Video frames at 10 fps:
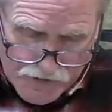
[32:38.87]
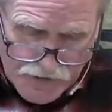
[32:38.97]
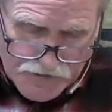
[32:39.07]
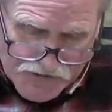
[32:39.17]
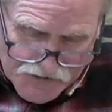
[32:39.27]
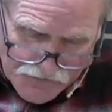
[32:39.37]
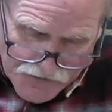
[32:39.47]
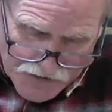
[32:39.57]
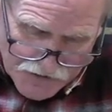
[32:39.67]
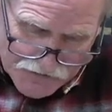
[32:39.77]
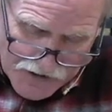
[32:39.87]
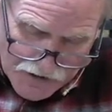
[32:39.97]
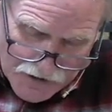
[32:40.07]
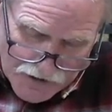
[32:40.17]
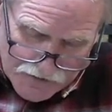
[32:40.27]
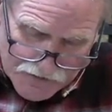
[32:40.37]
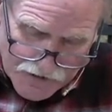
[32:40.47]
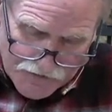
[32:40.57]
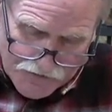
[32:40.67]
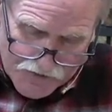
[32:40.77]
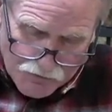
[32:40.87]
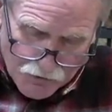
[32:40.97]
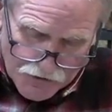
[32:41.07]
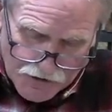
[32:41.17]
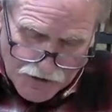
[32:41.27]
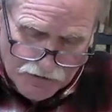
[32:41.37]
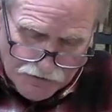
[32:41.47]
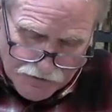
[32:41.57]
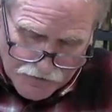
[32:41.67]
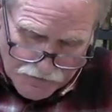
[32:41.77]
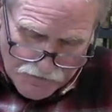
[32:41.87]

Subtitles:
And that's the thing that Nathan's pointing out here.